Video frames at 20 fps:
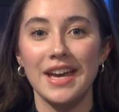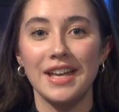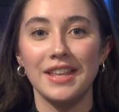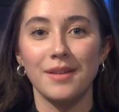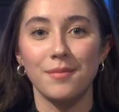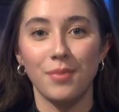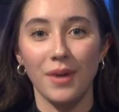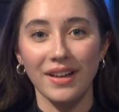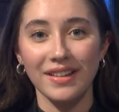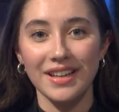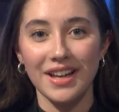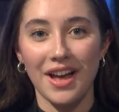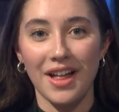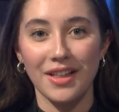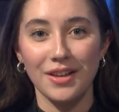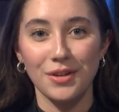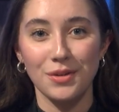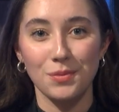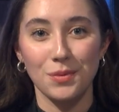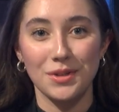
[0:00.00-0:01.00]
then Bradley
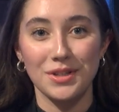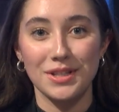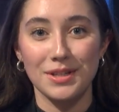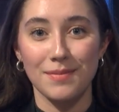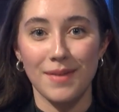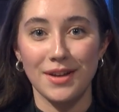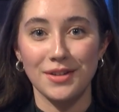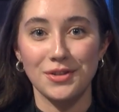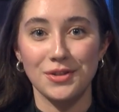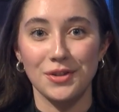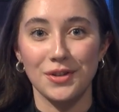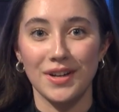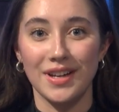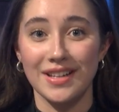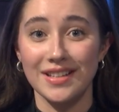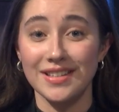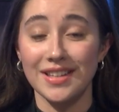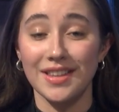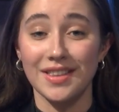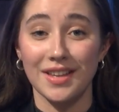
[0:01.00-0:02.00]
Hollywood Semester
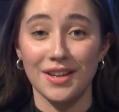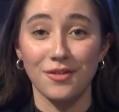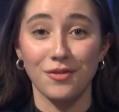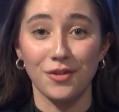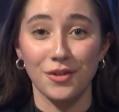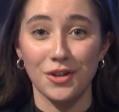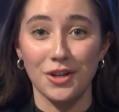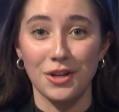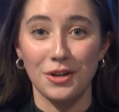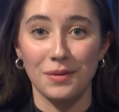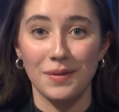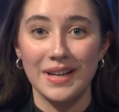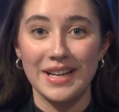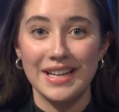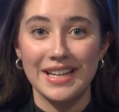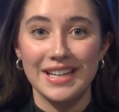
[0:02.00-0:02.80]
is the thing for you.